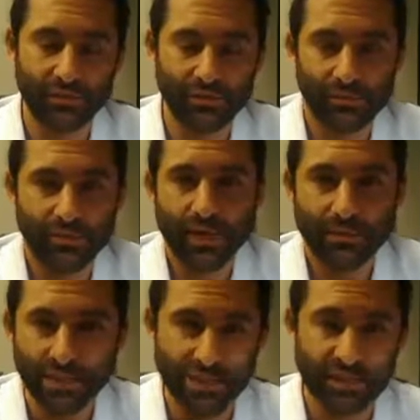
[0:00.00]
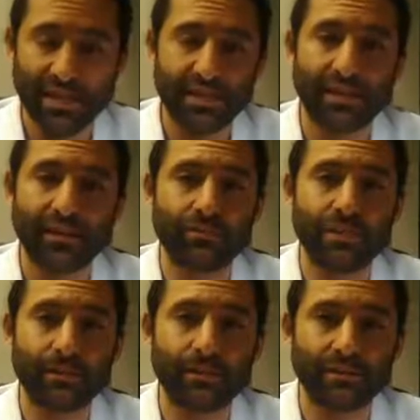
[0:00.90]
Your job is just to take
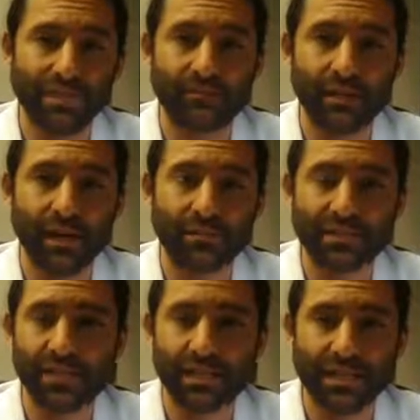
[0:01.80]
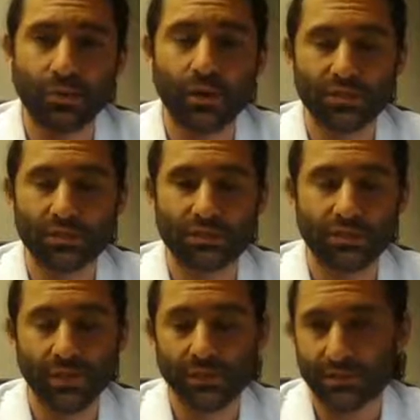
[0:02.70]
care of people and save lives and not ask
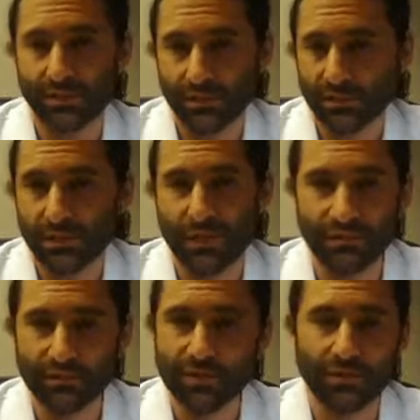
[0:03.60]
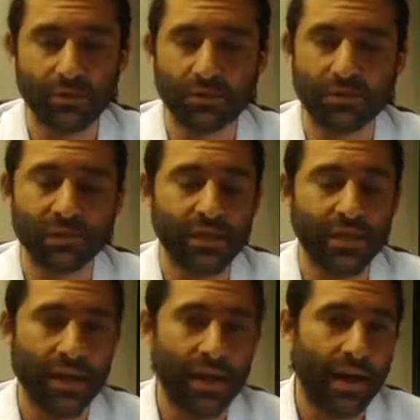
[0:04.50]
questions. So I took care of some soldiers.
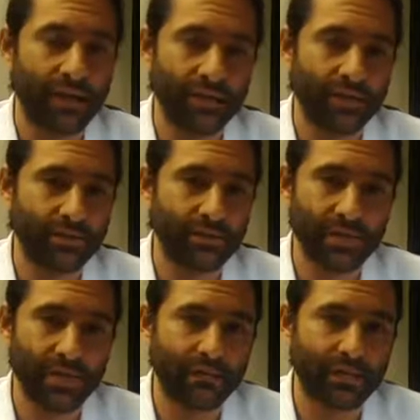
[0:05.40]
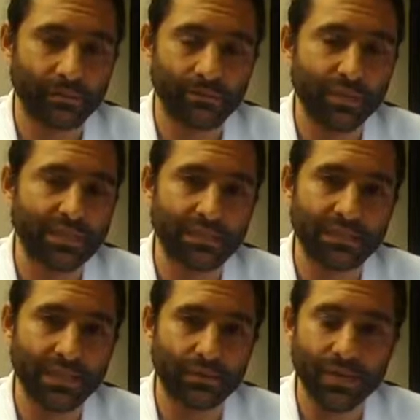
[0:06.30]
I took care of some
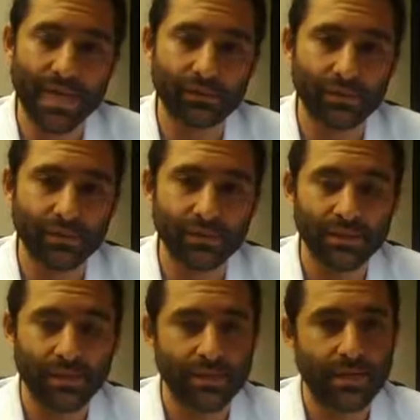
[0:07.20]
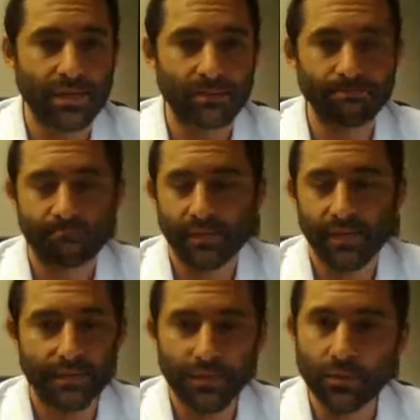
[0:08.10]
prisoners that were captured. I
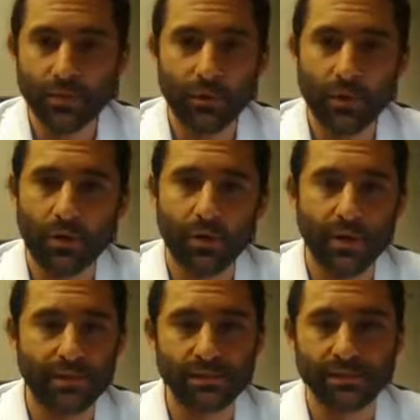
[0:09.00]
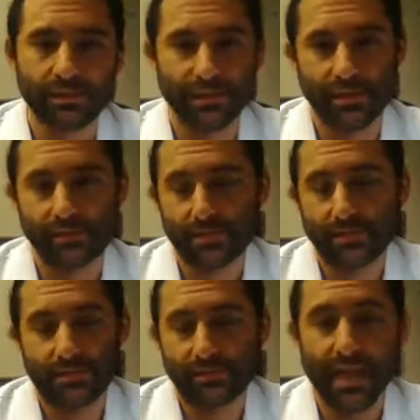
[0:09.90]
didn't know who they were. I
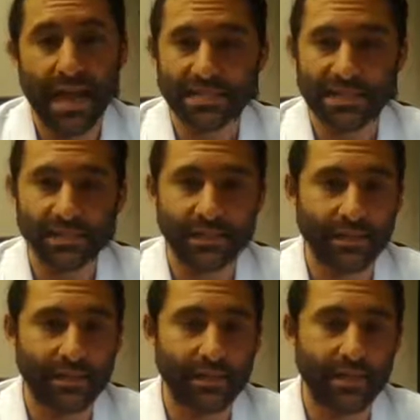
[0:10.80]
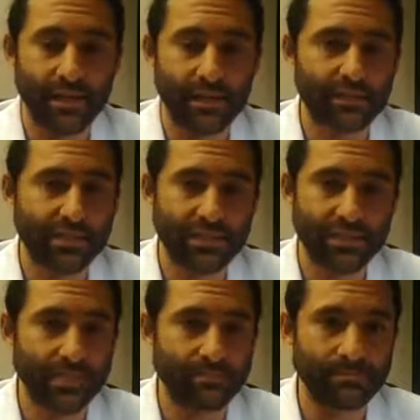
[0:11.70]
didn't ask. I
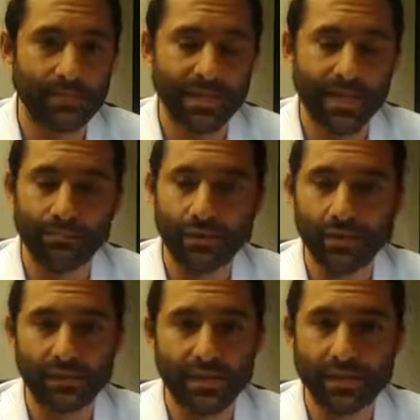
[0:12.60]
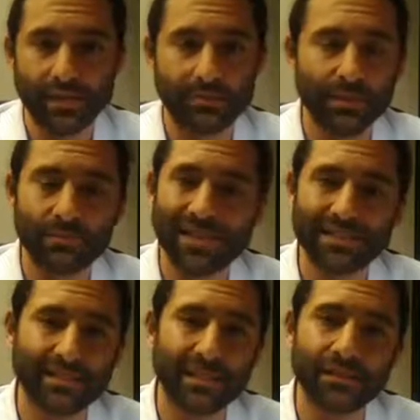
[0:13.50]
just if they had a broken leg, I'd put it
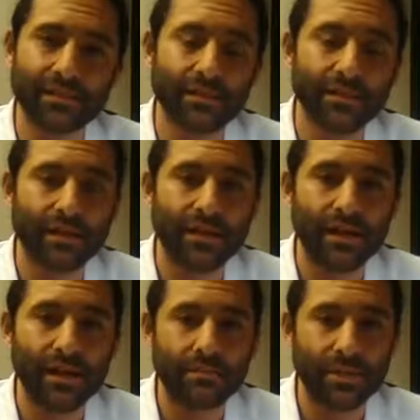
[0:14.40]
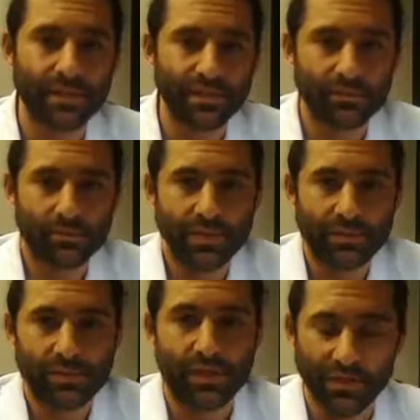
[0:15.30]
back together. And
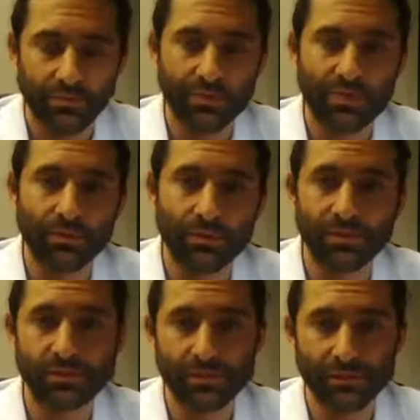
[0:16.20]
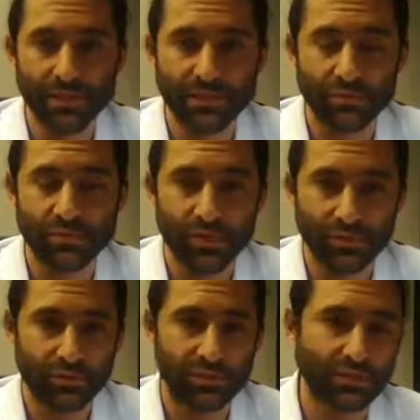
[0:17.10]
that's what hospitals are supposed to do. That's what
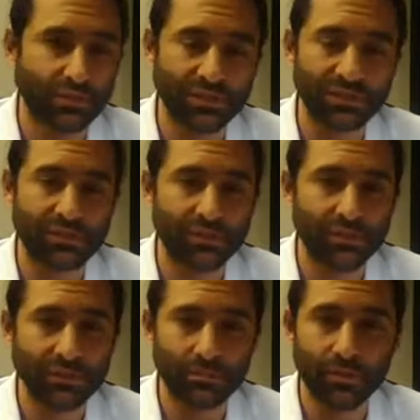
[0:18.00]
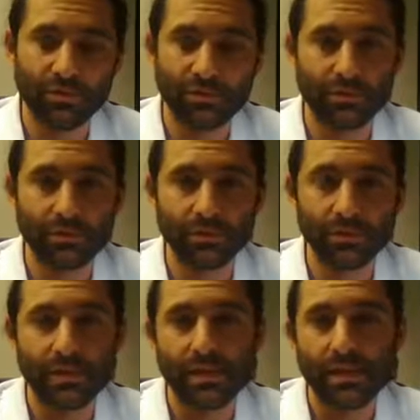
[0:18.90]
doctors and nurses are supposed to
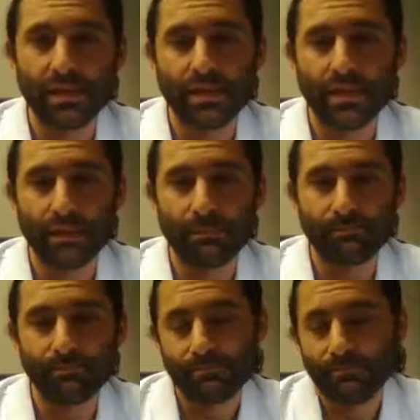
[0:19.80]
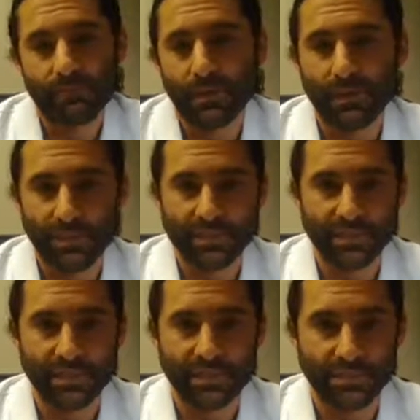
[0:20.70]
do. And
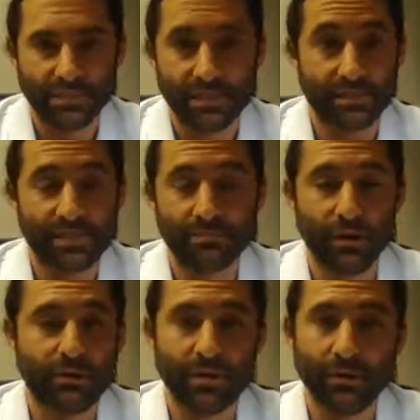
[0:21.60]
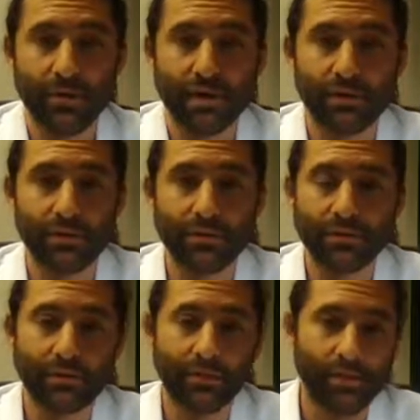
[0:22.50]
that's part of the Hippocratic
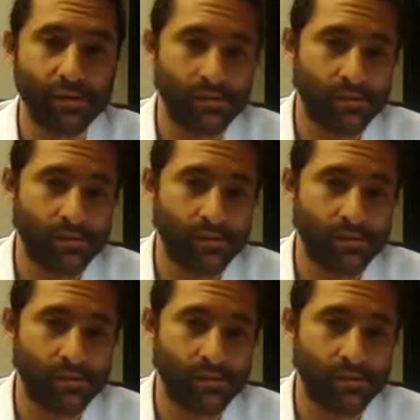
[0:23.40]
Oath.